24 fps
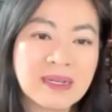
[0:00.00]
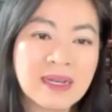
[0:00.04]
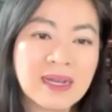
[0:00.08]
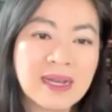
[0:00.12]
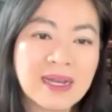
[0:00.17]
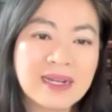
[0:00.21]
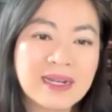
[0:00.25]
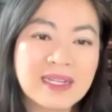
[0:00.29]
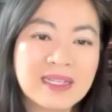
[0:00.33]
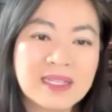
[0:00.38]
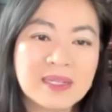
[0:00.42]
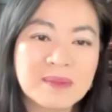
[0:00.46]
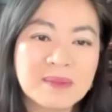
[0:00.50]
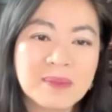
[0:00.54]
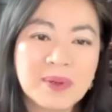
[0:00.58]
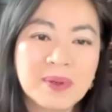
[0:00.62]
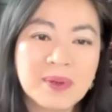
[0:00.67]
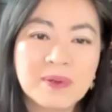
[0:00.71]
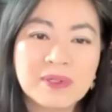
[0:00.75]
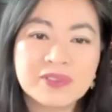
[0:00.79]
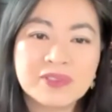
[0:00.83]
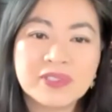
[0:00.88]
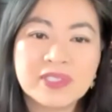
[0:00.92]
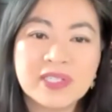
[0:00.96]
And I think
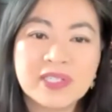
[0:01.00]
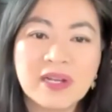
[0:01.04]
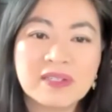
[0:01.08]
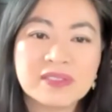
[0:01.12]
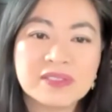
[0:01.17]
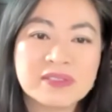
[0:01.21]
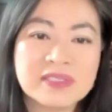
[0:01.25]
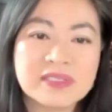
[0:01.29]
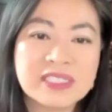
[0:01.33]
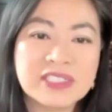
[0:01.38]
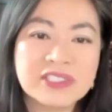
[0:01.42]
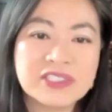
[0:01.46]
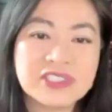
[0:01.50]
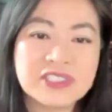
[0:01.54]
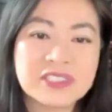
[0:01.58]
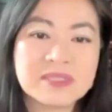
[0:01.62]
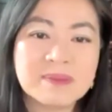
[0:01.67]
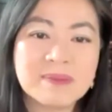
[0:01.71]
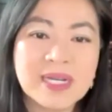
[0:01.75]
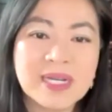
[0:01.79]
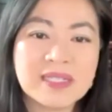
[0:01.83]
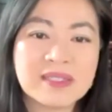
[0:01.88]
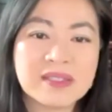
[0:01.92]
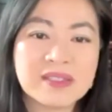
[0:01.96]
poetry also teaches
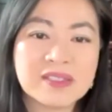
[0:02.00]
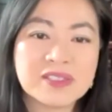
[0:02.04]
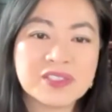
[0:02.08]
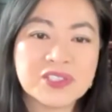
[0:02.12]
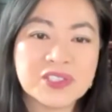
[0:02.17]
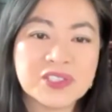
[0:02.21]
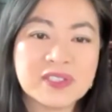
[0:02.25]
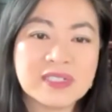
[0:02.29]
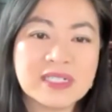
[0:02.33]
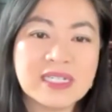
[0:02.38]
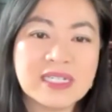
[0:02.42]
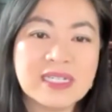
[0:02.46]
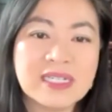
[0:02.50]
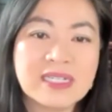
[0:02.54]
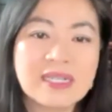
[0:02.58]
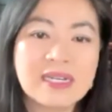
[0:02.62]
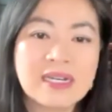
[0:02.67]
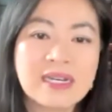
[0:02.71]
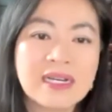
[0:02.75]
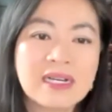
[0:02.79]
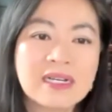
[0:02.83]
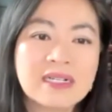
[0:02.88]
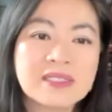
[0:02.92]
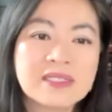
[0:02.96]
about the journey
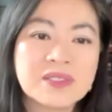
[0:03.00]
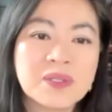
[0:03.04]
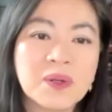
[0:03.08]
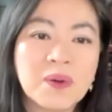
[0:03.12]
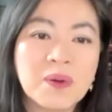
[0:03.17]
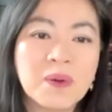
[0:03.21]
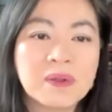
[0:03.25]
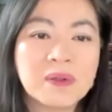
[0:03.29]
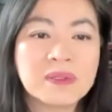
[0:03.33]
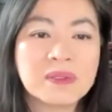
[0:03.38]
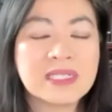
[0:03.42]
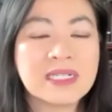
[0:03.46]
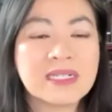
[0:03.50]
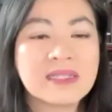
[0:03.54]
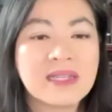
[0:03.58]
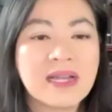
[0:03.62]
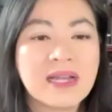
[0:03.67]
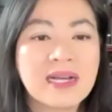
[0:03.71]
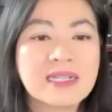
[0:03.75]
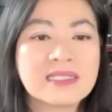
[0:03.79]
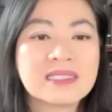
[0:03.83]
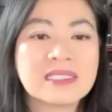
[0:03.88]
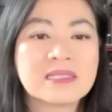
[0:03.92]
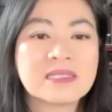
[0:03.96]
to holding
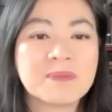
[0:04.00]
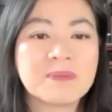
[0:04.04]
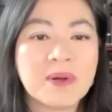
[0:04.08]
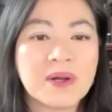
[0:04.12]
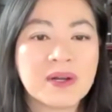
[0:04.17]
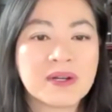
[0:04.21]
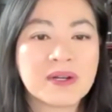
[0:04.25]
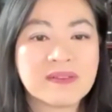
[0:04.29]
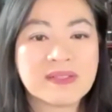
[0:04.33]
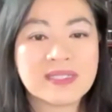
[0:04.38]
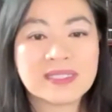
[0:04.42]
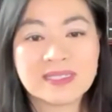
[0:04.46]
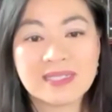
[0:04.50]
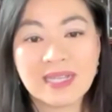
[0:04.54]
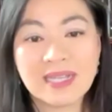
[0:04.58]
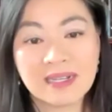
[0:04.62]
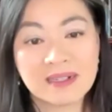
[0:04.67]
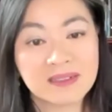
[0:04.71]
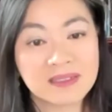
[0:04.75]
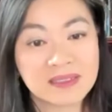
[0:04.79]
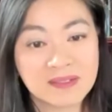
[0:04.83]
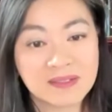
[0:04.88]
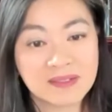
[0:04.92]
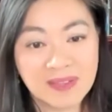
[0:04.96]
loss as part of the
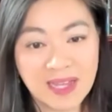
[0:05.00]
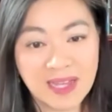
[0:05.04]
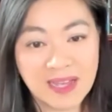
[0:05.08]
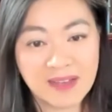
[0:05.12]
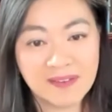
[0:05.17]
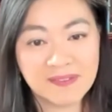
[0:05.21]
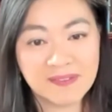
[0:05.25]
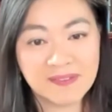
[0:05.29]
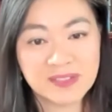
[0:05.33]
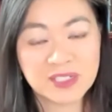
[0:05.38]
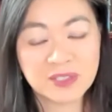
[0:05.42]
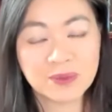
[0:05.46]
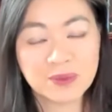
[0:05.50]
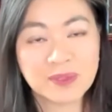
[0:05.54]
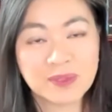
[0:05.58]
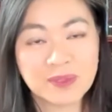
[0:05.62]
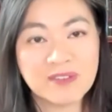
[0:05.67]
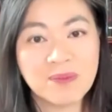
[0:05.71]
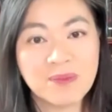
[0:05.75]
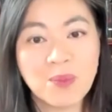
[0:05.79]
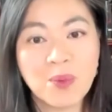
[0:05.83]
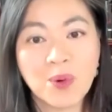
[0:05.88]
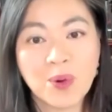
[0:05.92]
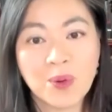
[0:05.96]
cycles of life, to
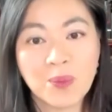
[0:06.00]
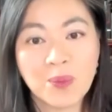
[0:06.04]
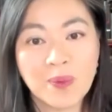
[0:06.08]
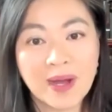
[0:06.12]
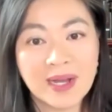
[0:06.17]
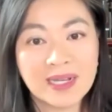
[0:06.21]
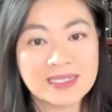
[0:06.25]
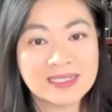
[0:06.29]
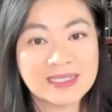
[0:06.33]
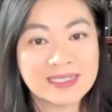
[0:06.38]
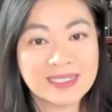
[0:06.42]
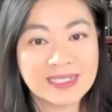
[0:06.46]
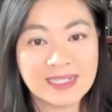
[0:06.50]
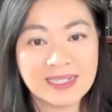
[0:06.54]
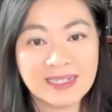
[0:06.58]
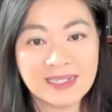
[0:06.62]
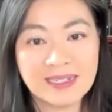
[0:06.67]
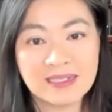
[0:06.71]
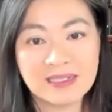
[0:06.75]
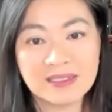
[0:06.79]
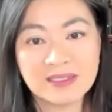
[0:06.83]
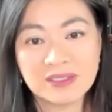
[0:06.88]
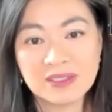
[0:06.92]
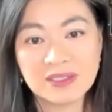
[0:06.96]
grieve more wisely,
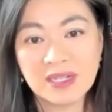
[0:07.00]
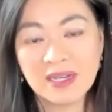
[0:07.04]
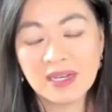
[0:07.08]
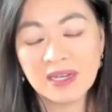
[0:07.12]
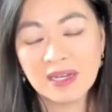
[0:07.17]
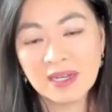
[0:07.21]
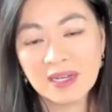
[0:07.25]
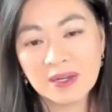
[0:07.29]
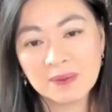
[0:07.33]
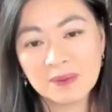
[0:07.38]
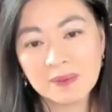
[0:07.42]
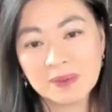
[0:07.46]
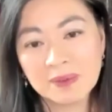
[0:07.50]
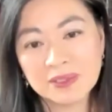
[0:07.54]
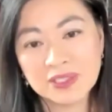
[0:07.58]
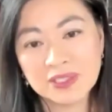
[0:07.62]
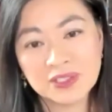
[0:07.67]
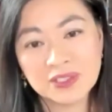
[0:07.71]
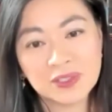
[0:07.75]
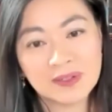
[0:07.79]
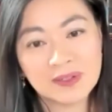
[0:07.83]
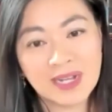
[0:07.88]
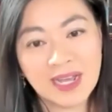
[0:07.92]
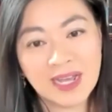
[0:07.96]
as Roshi
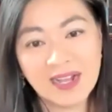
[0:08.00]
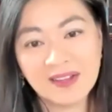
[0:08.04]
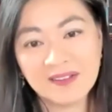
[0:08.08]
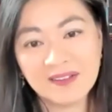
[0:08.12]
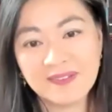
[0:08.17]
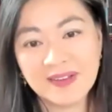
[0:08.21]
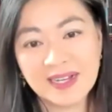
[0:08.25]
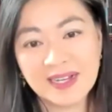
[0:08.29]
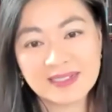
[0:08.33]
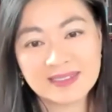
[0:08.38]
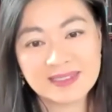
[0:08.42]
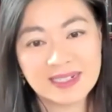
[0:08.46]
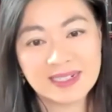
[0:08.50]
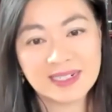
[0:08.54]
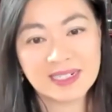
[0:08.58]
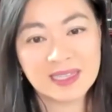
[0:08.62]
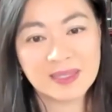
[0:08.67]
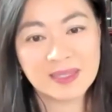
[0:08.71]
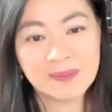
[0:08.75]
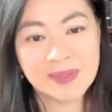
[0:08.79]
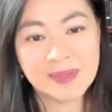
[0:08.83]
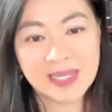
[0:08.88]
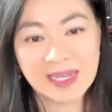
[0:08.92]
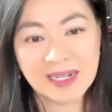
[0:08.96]
Joan Halifax said in the
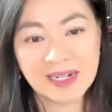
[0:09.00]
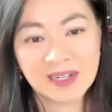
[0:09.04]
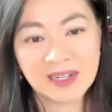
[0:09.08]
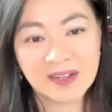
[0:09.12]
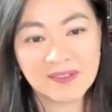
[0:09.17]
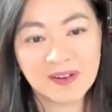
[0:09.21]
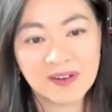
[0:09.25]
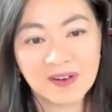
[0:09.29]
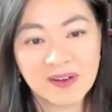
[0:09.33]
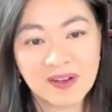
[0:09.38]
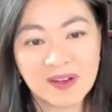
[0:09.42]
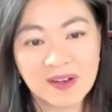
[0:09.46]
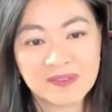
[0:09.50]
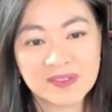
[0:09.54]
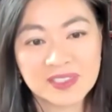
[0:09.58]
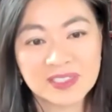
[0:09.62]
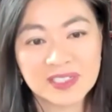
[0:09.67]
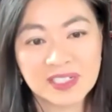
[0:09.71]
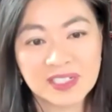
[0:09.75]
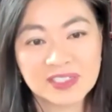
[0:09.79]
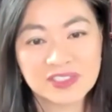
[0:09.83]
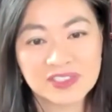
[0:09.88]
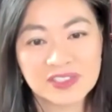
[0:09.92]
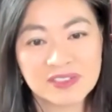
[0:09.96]
beginning of our
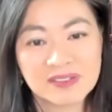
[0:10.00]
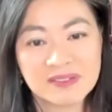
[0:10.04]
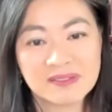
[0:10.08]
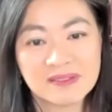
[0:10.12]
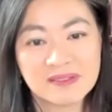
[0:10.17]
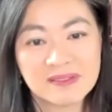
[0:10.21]
conversation.